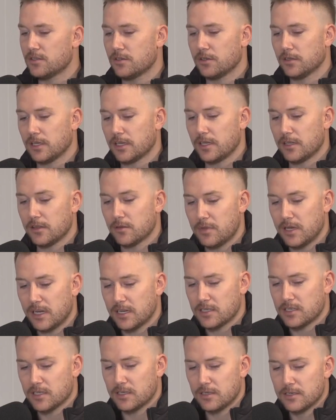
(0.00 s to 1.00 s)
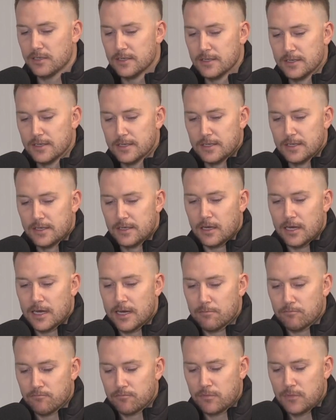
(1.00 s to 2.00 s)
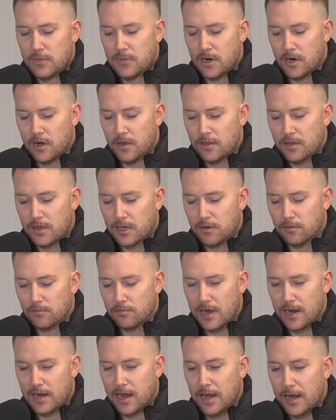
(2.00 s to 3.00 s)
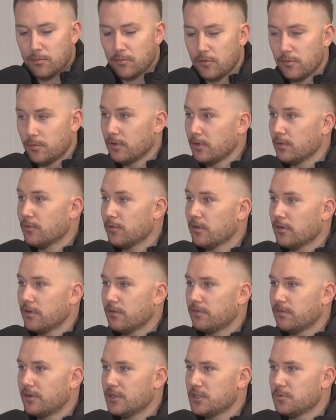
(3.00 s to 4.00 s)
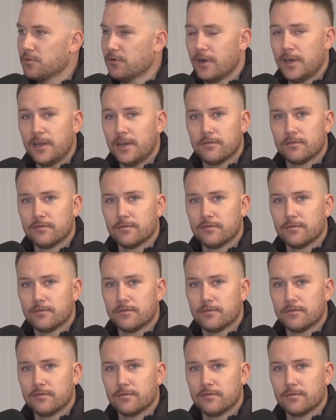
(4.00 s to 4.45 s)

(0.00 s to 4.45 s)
certainly in the mix. And, I think he'll run admirably behind French Marine.